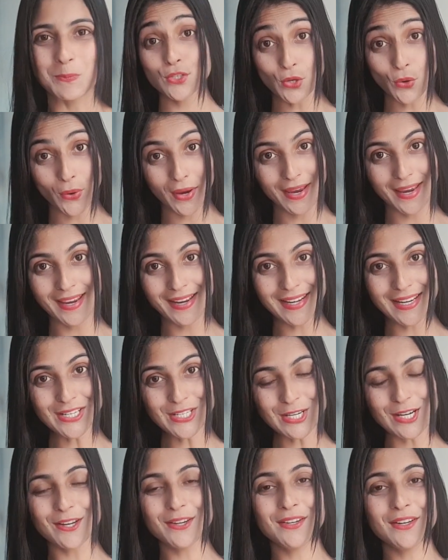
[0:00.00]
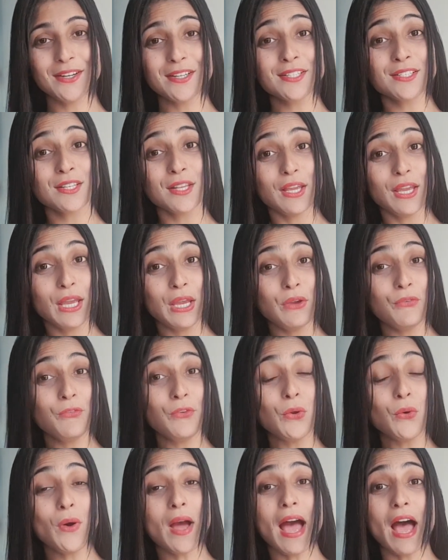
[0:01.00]
So hey English learners, if
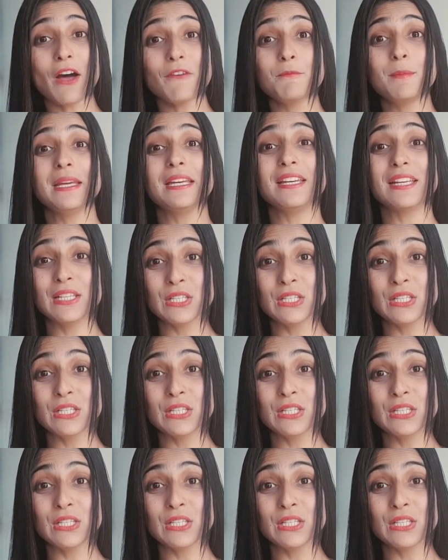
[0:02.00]
you have been